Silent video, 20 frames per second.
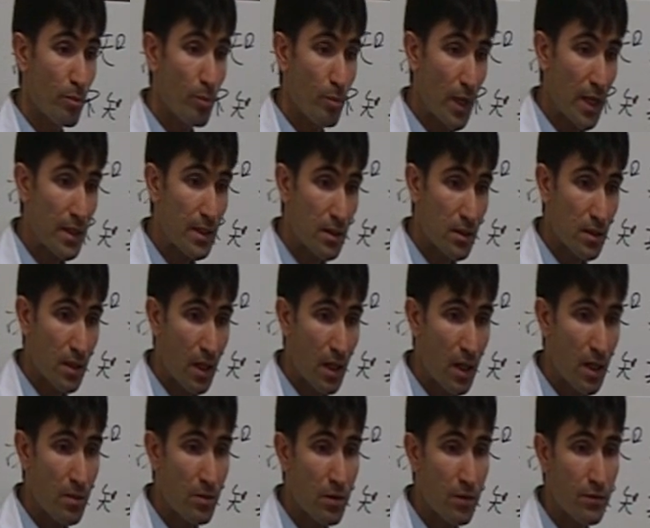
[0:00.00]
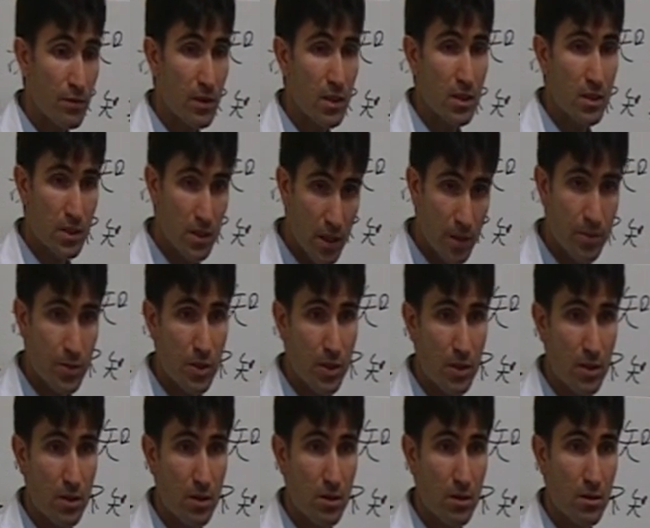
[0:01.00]
by the time of conception,
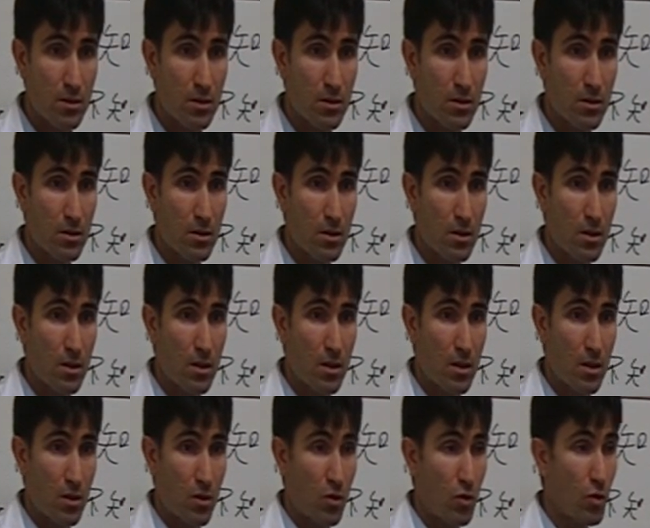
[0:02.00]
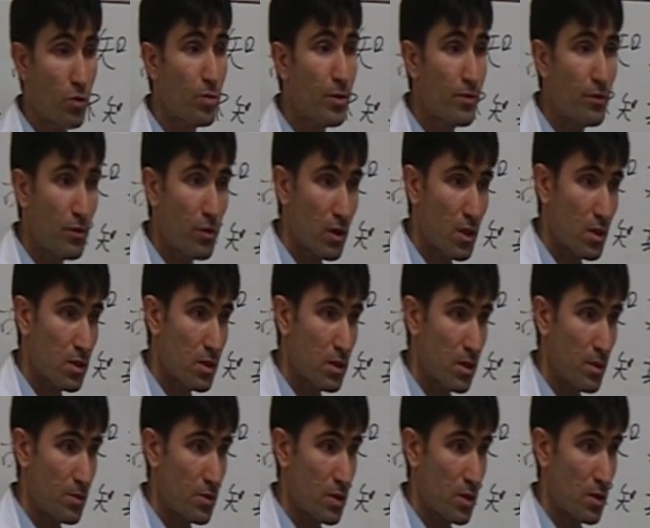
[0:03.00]
or before
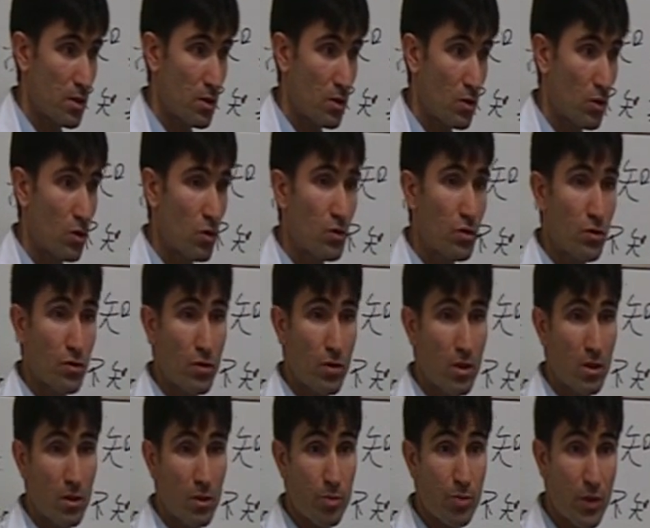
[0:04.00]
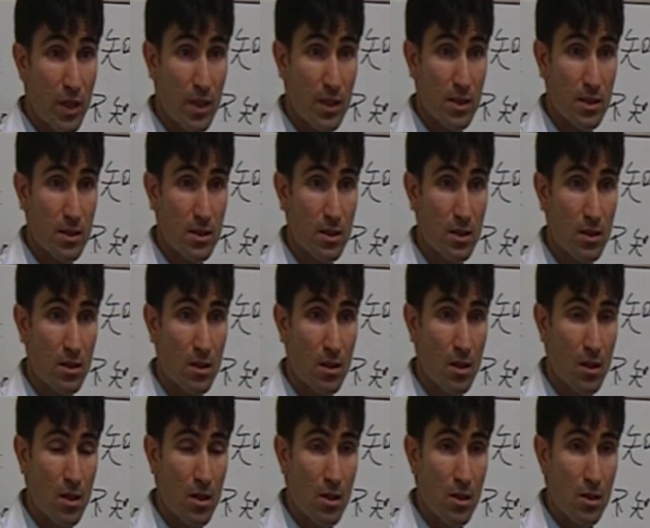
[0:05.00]
conception, or during the pregnancy,
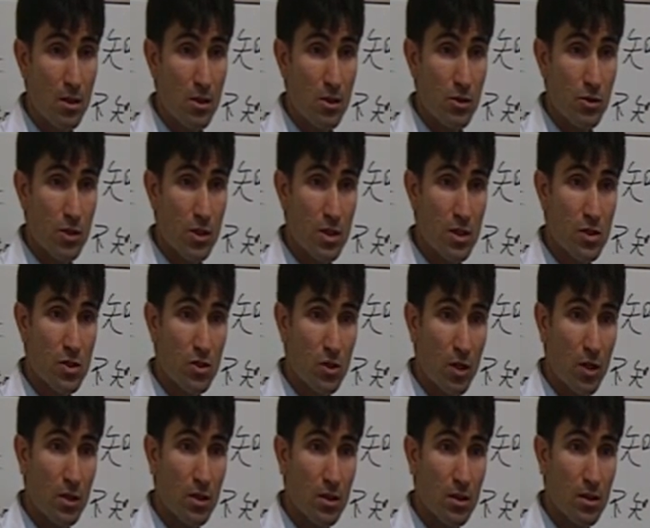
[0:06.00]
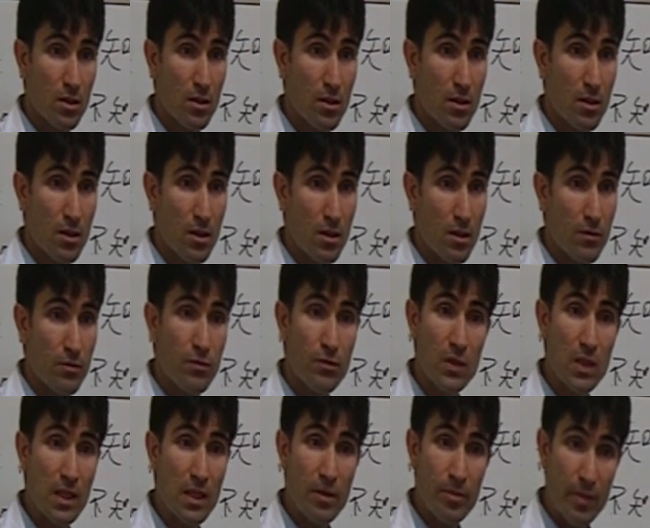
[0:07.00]
she start
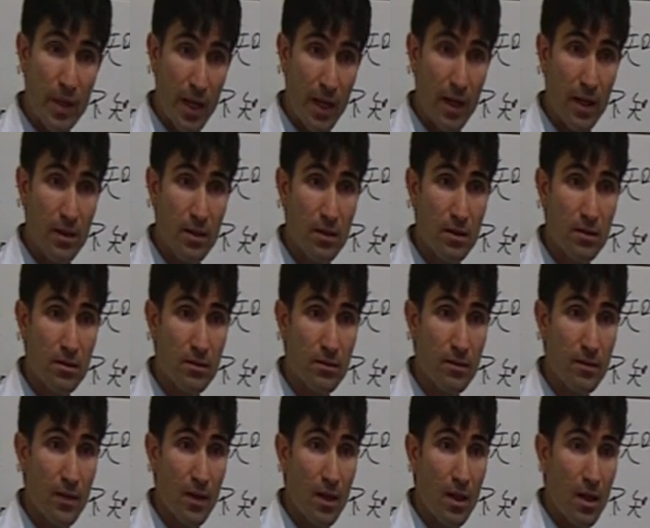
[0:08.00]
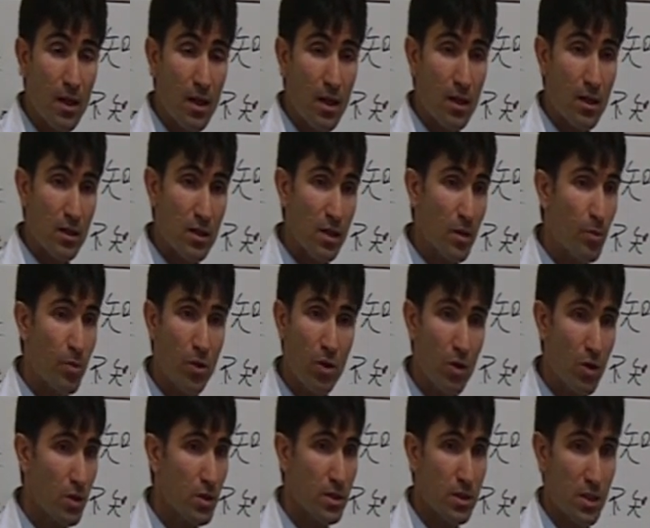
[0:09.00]
feeling bad, the
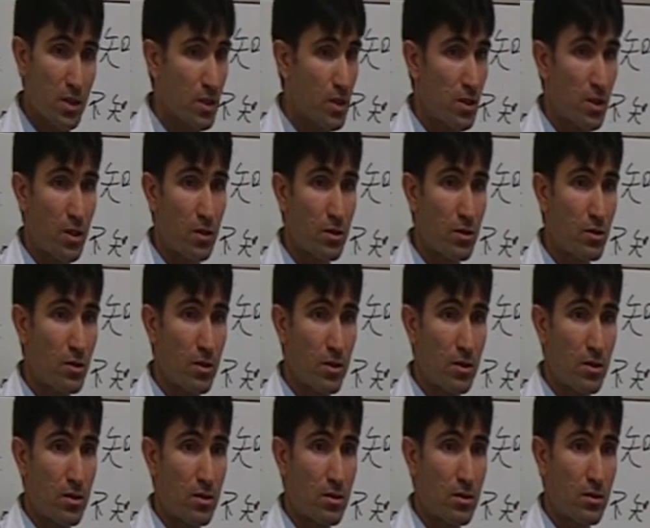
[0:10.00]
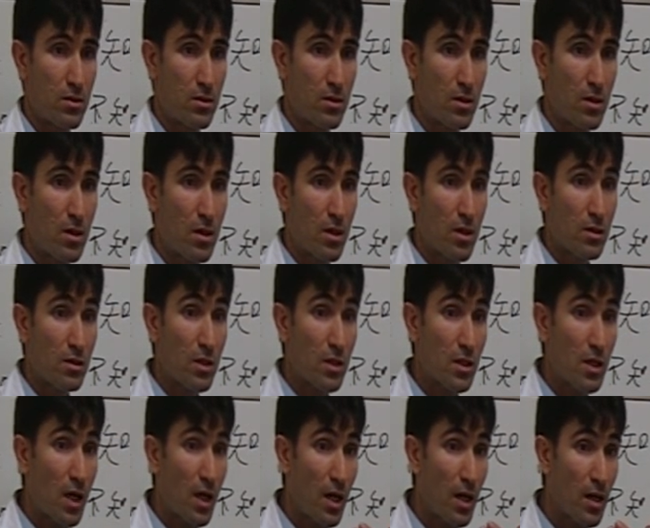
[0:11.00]
pulse is not good, the
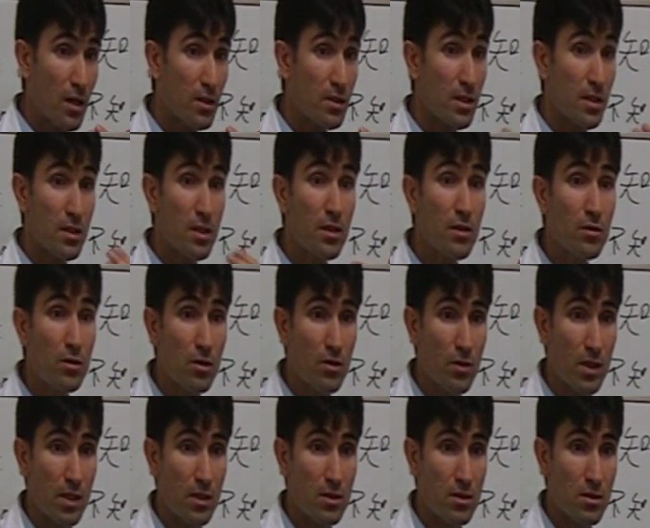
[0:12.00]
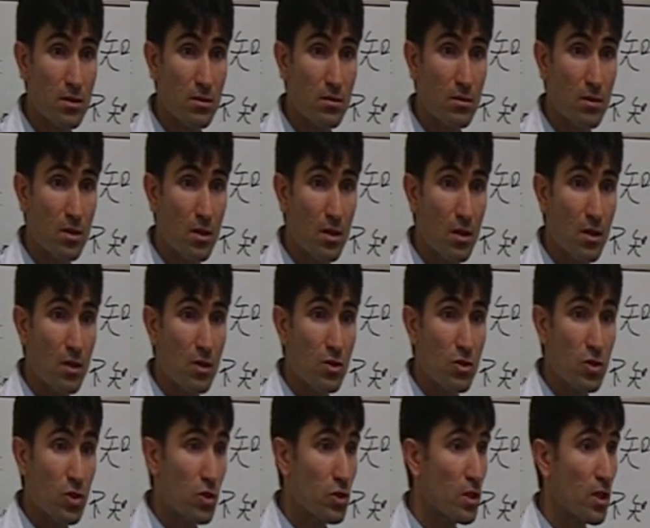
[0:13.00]
tongue deteriorates,
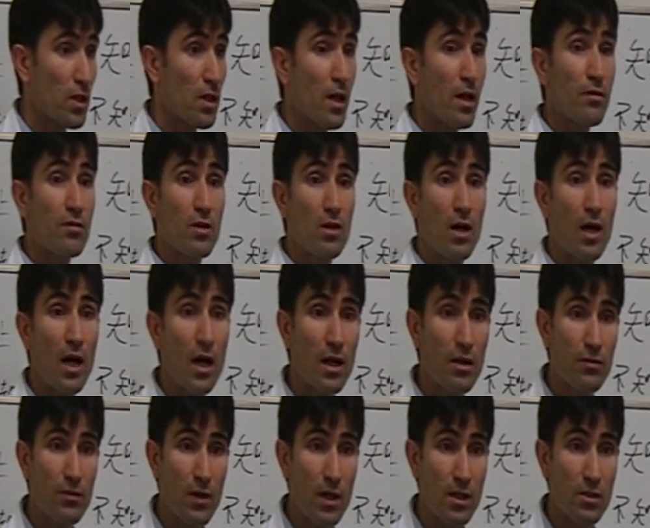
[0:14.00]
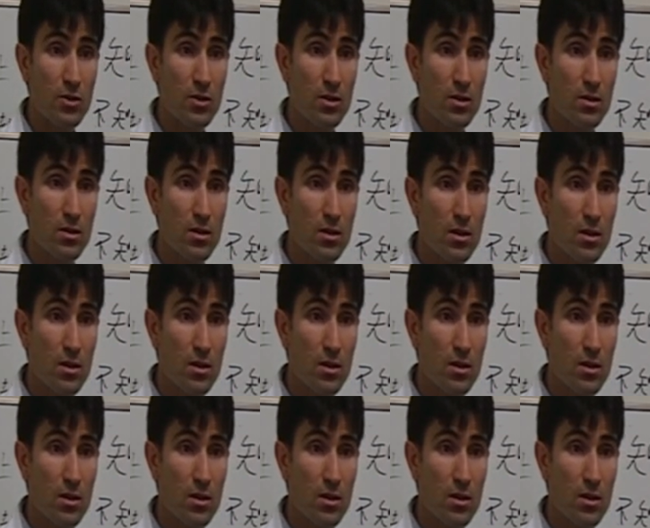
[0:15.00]
she start having hot flashes.